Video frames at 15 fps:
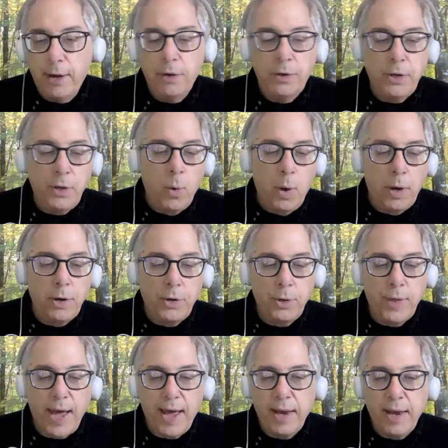Do you want to do
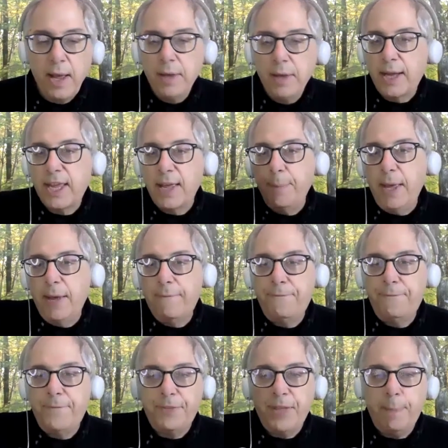that? Not give me a
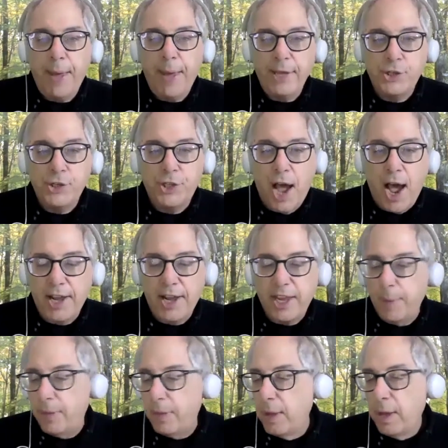50 page
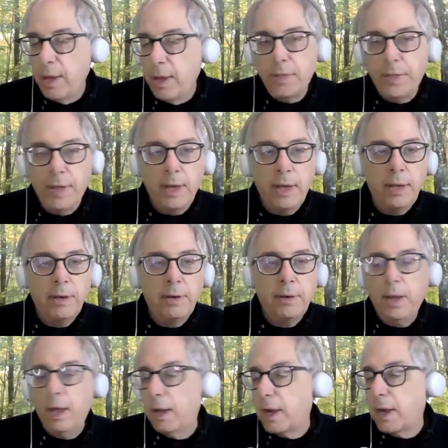document that,
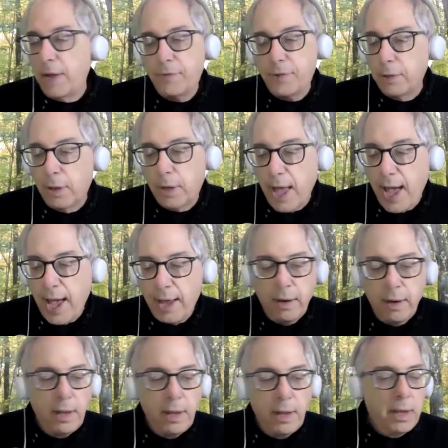you know, I have to look at,
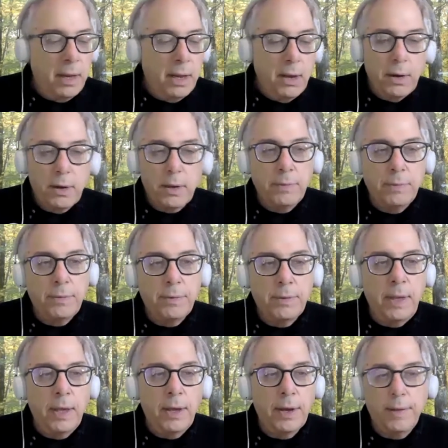you know, and,
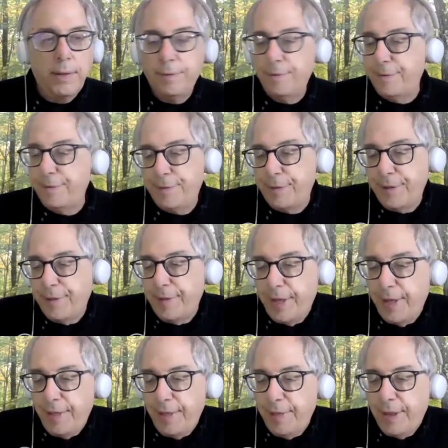you
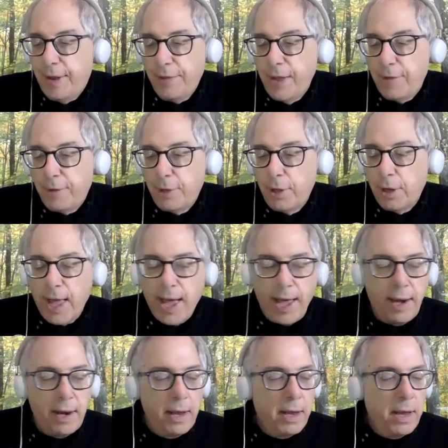know, I'll never look at.
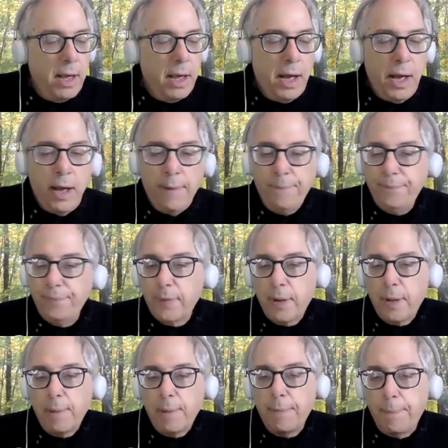Um,
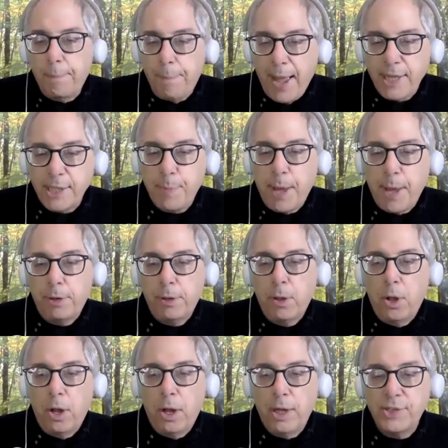pass better
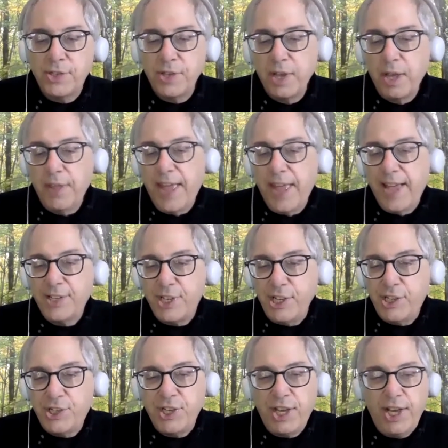laws. The
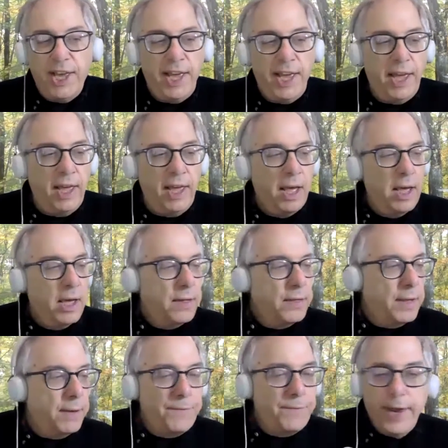SEC,
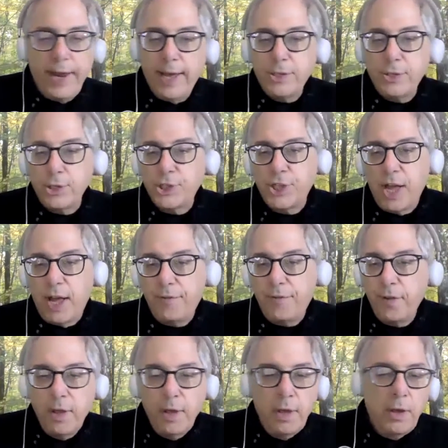the financial stuff,
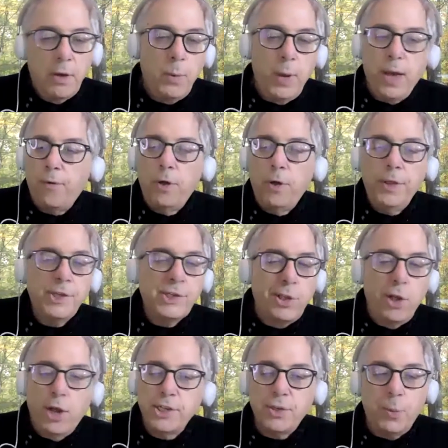we have all these
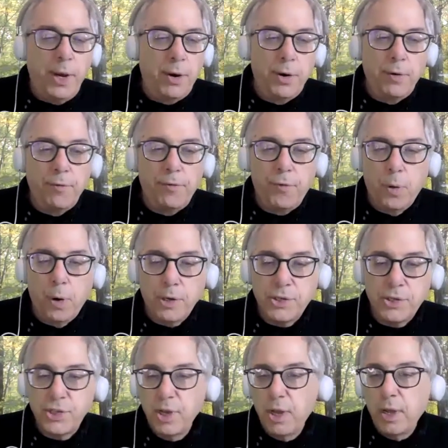laws that we don't
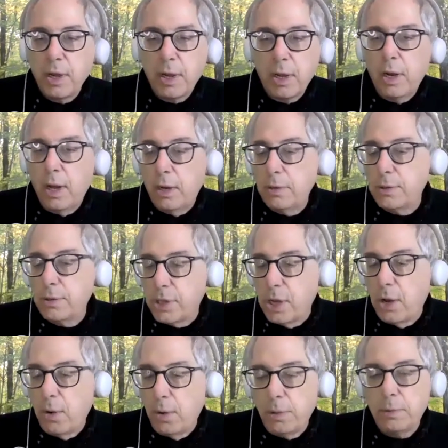enforce you know
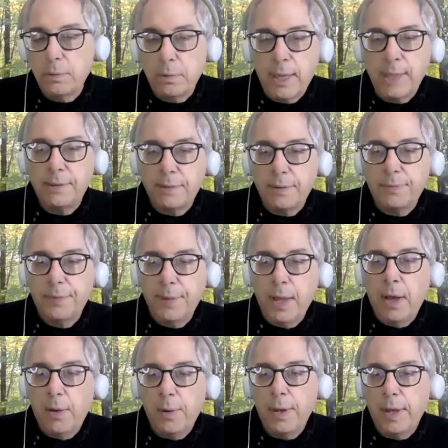so let you
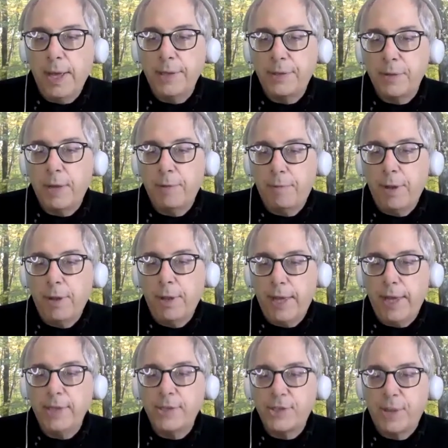know, it, it
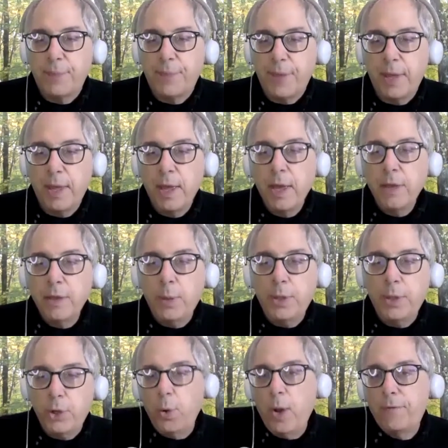really is something that we
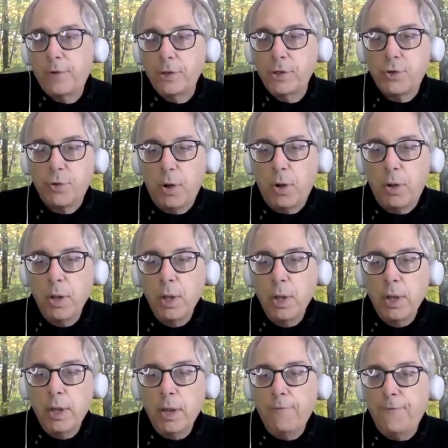do have control.
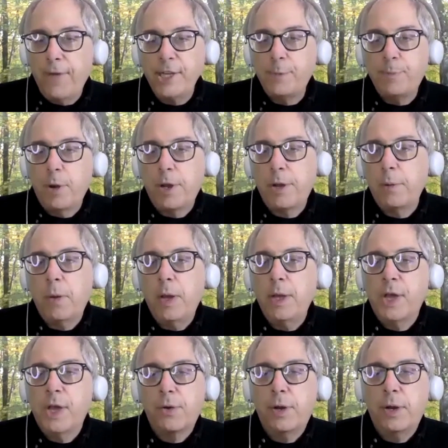You know, Facebook is
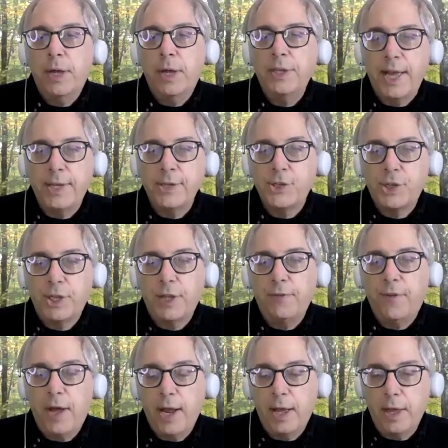not going to intentionally
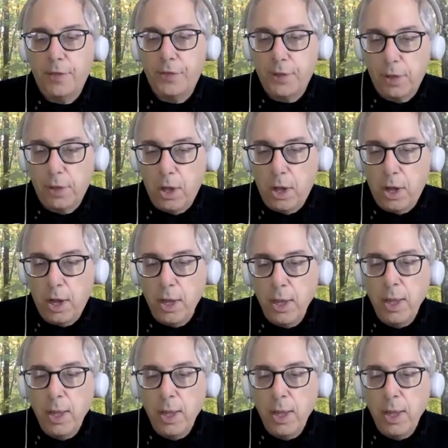violate the law.